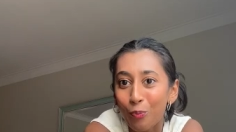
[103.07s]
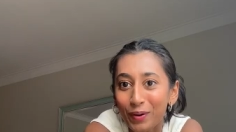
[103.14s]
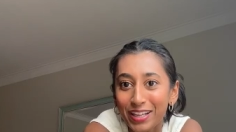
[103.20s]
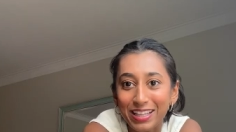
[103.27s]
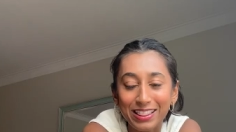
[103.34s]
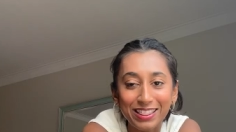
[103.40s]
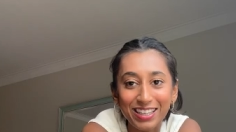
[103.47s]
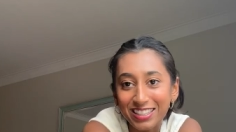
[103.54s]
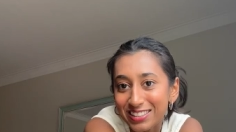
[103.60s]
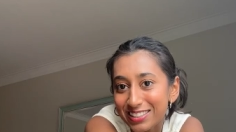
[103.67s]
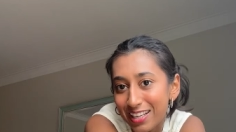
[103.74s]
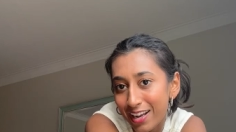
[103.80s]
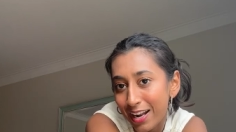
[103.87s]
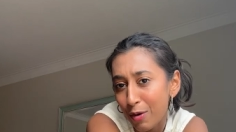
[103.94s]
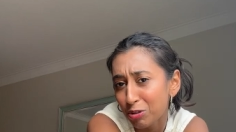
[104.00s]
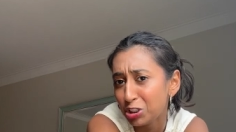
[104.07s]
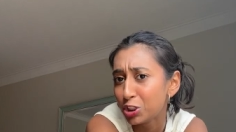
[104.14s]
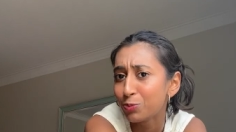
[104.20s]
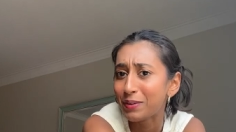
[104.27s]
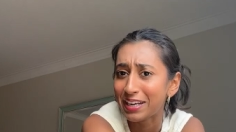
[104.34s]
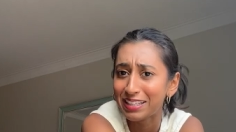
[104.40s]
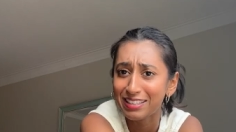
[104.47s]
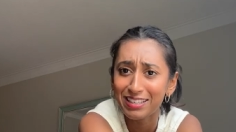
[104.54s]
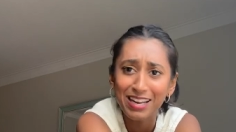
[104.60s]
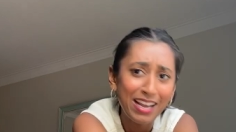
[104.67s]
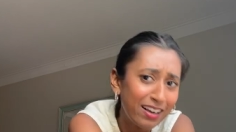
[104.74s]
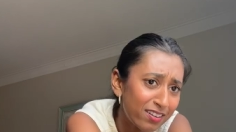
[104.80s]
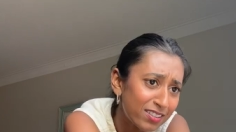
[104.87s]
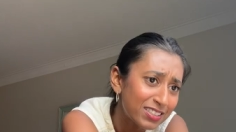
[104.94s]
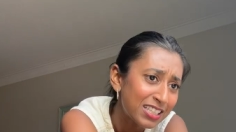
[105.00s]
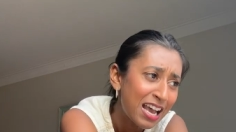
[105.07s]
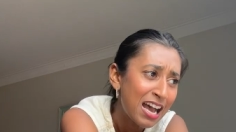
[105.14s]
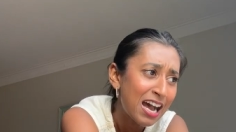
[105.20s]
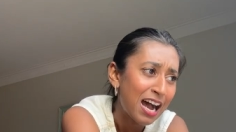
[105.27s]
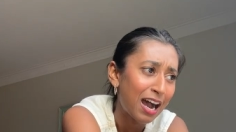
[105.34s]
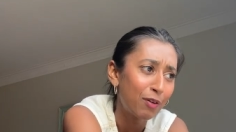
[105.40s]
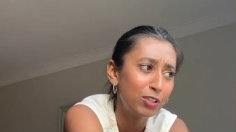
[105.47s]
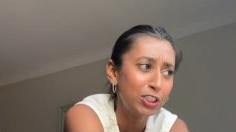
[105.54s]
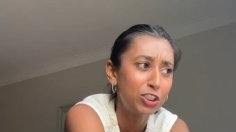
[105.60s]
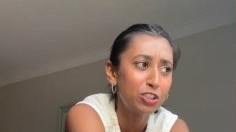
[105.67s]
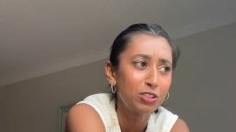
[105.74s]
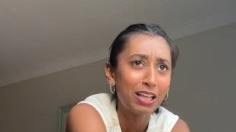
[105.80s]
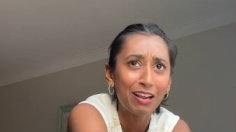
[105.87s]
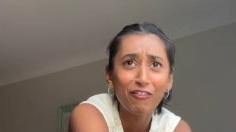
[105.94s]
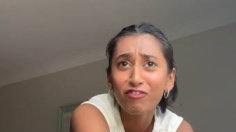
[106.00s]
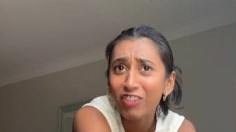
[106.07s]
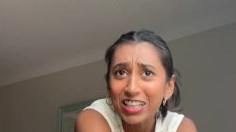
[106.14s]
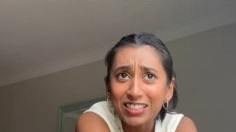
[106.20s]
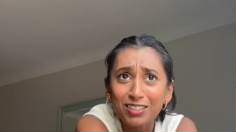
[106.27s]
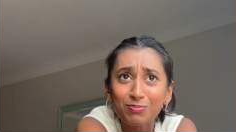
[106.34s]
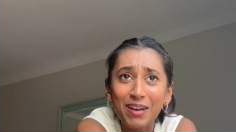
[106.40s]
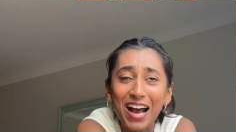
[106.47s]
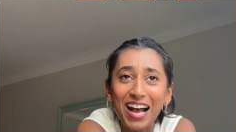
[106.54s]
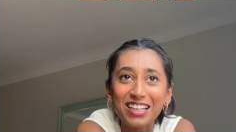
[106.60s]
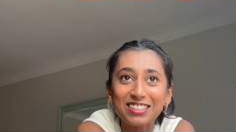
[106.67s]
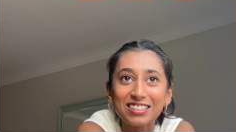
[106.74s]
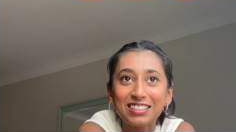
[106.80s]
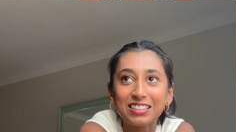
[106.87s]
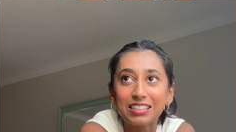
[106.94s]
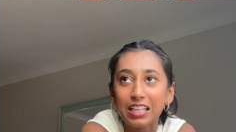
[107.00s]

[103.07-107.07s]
many things done. I would do my nails, I would do like face masks.